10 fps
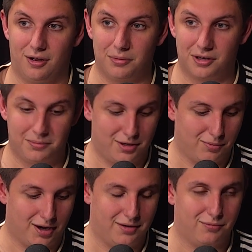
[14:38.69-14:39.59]
I'm going to be the
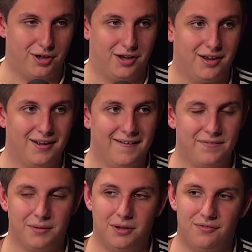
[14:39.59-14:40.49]
one where
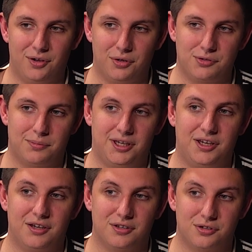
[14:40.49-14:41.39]
the midfielders will be
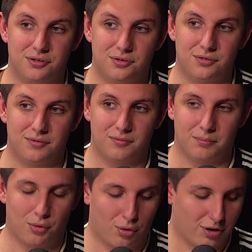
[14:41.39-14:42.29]
kicking it to
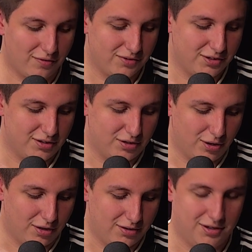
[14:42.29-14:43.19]
more often than
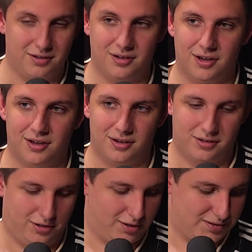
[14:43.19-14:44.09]
not. And
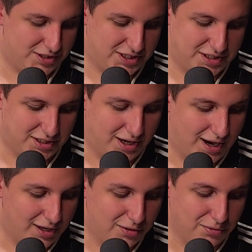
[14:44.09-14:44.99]
as it says in the
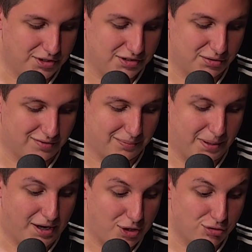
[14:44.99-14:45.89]
article, was sort of a
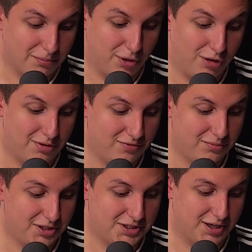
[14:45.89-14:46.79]
penny drop moment for
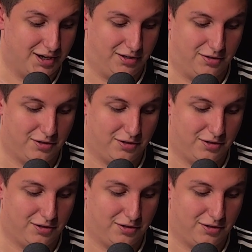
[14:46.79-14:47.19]
McStay.